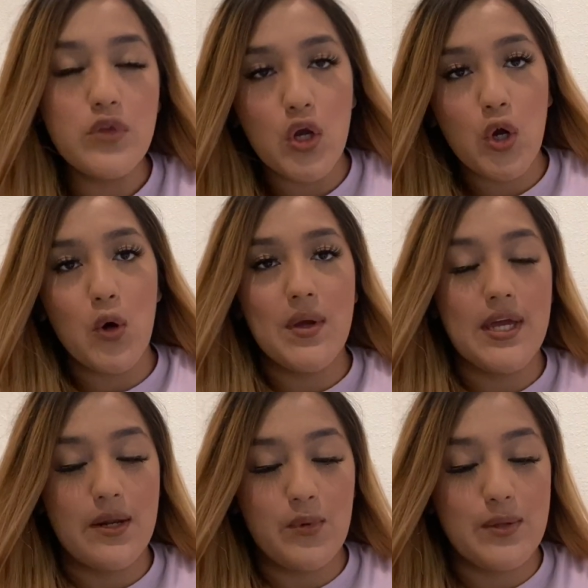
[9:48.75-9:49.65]
going
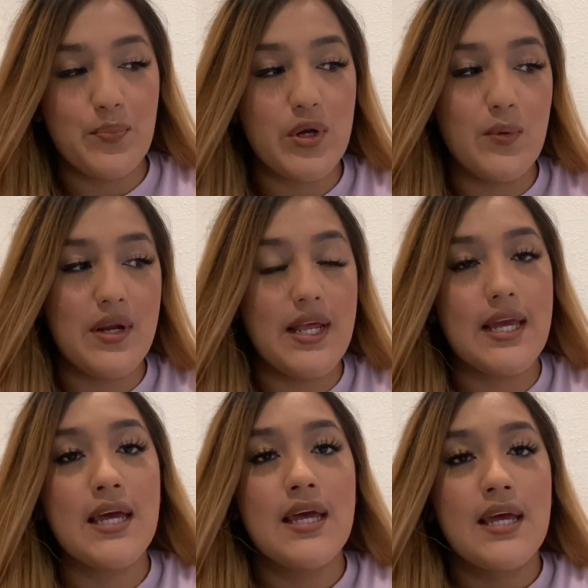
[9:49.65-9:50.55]
in when
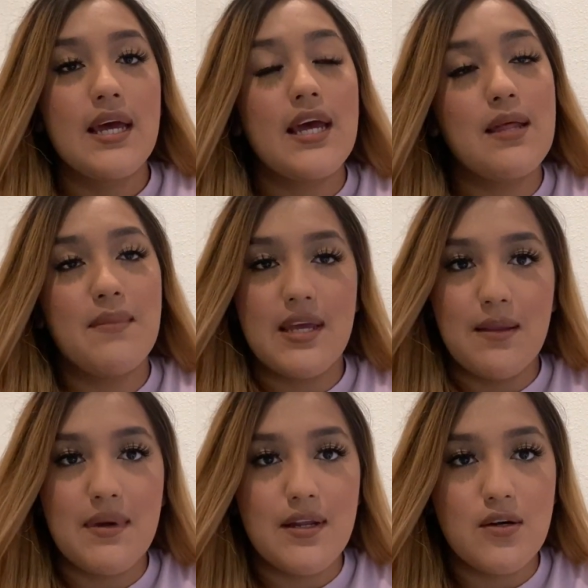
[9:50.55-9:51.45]
pre-reading and making
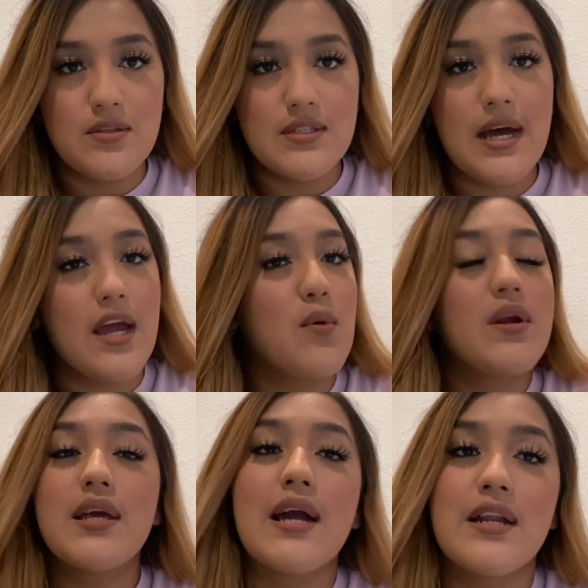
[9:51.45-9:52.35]
my notes, I already
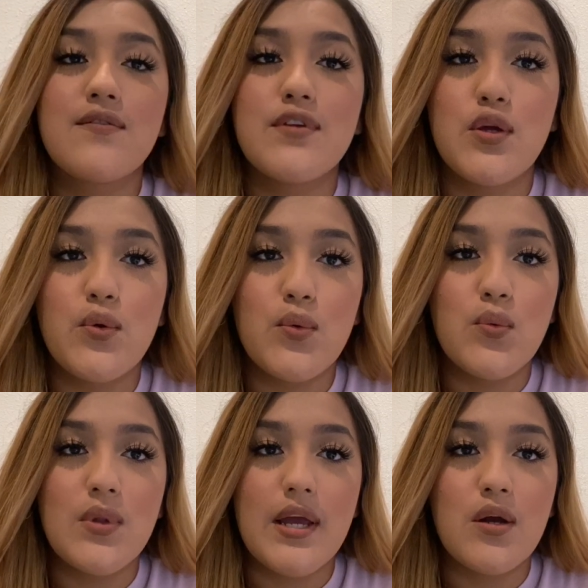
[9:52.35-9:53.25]
kind of knew
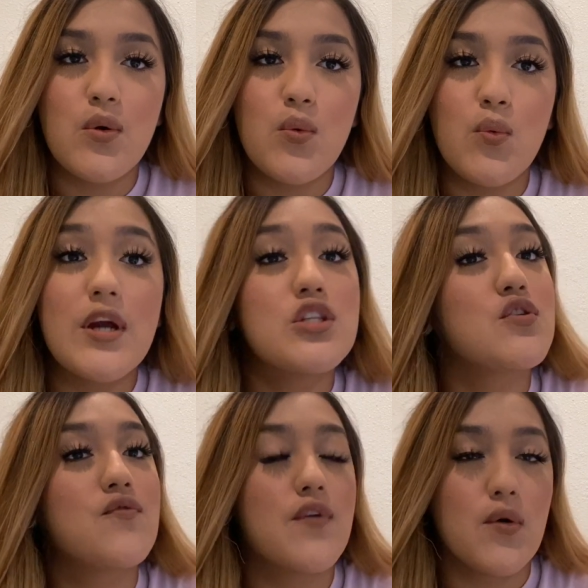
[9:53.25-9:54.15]
like where to
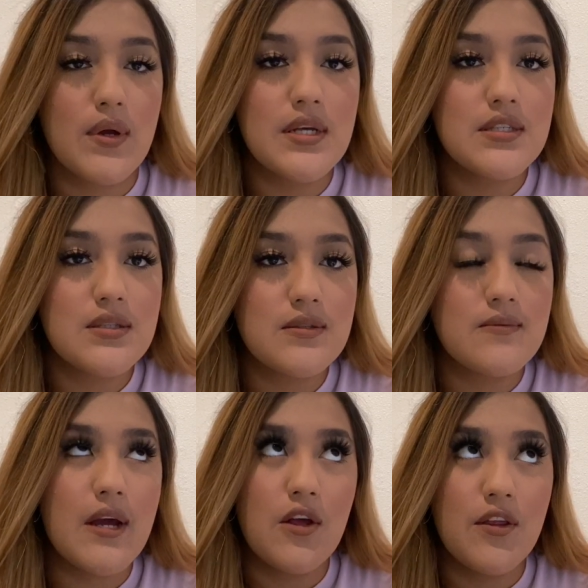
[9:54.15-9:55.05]
focus
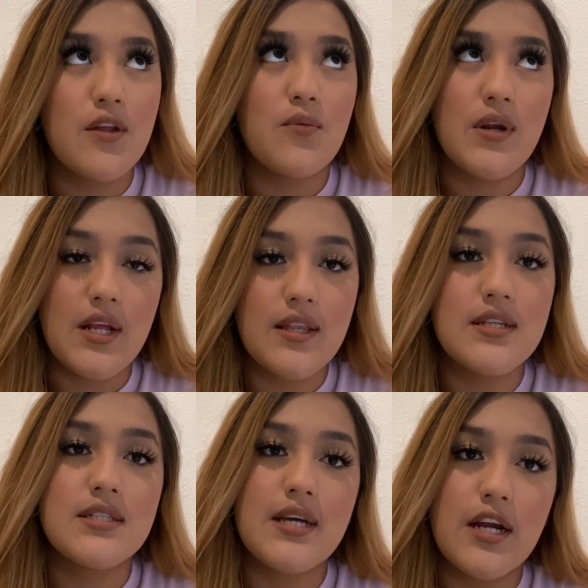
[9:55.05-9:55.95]
rather than reading the
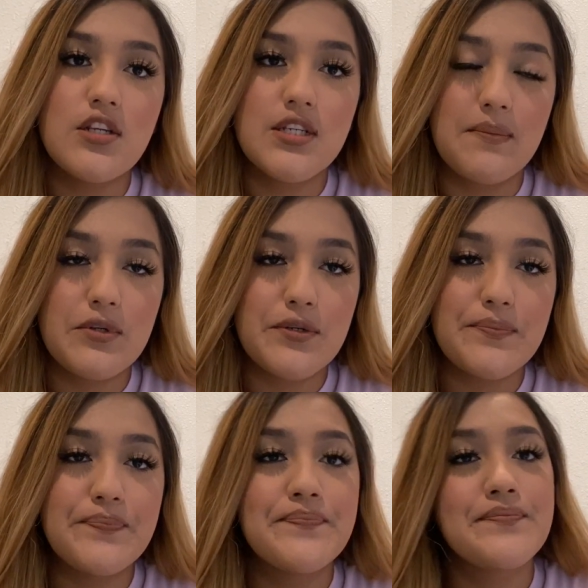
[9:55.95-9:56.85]
entire chapter.
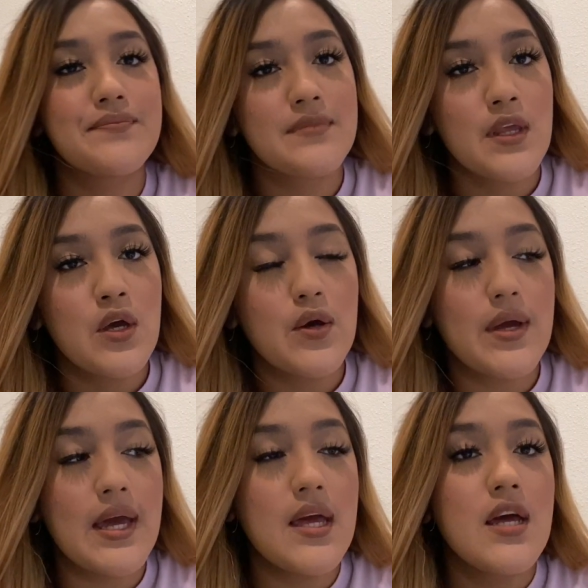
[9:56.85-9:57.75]

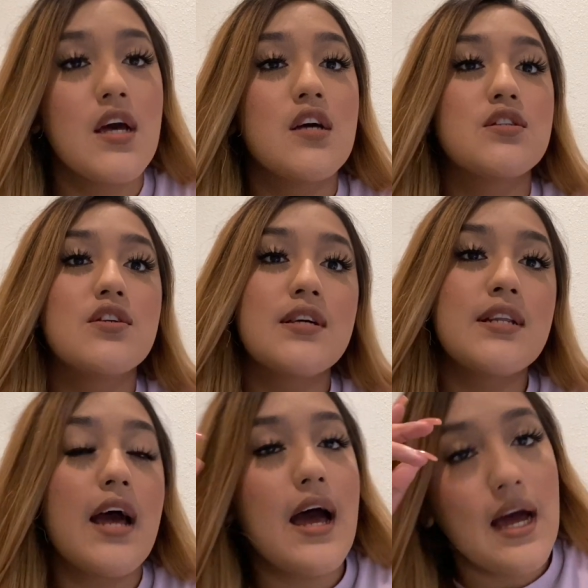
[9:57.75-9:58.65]
Okay, So
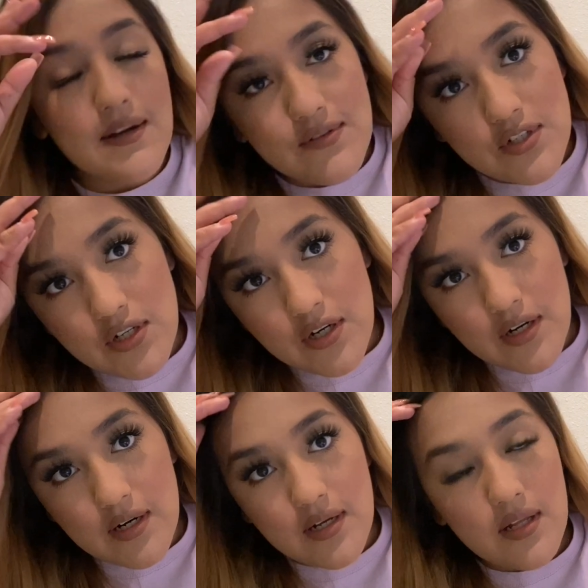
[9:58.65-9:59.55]
then
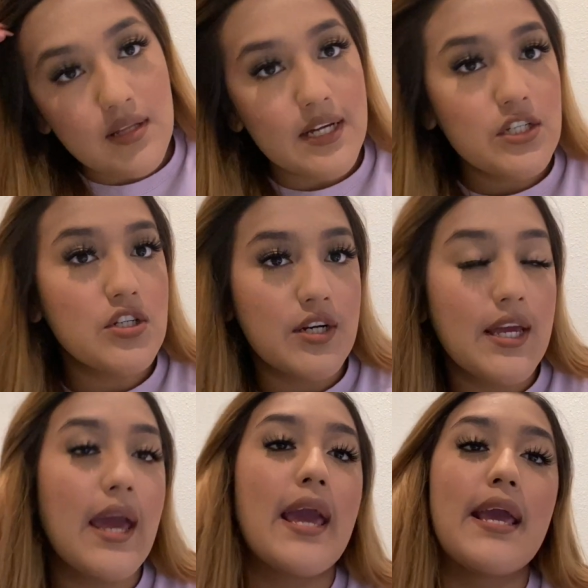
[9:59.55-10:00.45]
after lecture
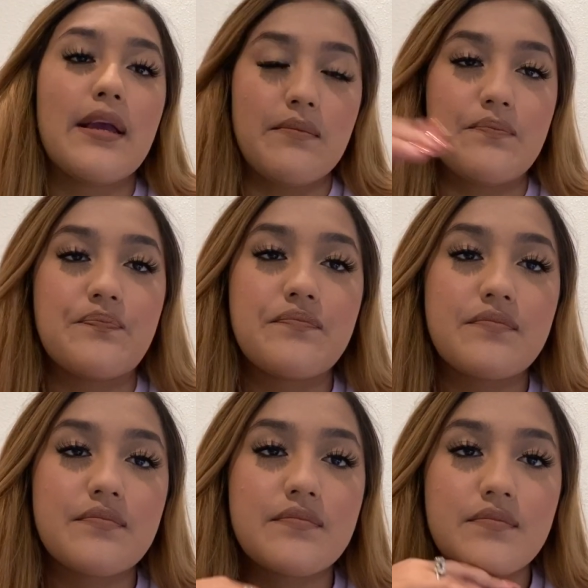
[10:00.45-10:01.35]
came,
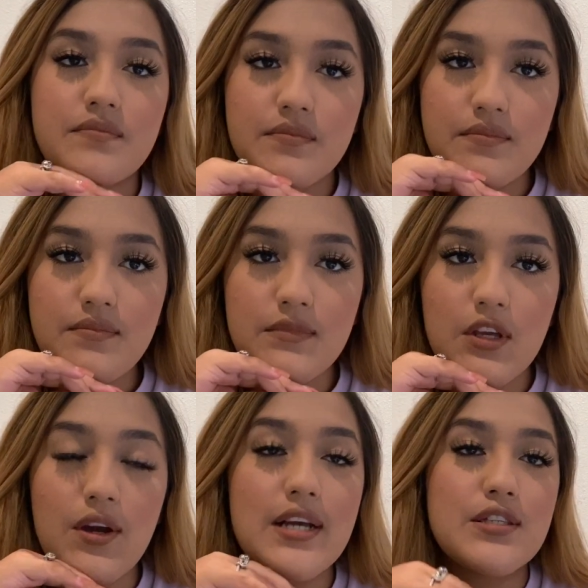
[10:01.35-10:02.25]

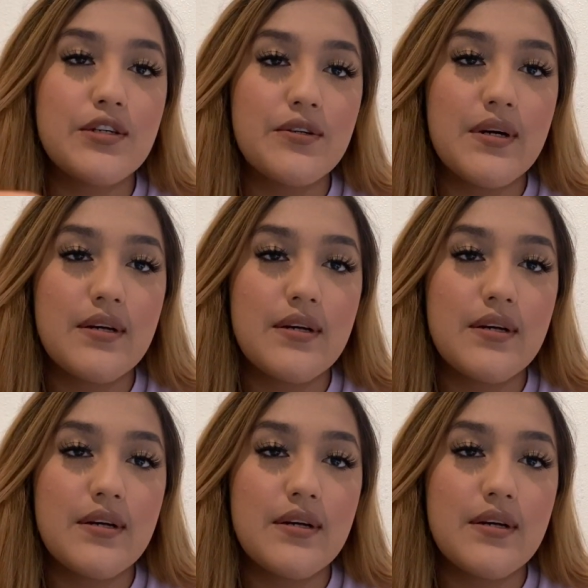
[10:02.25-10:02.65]
okay, so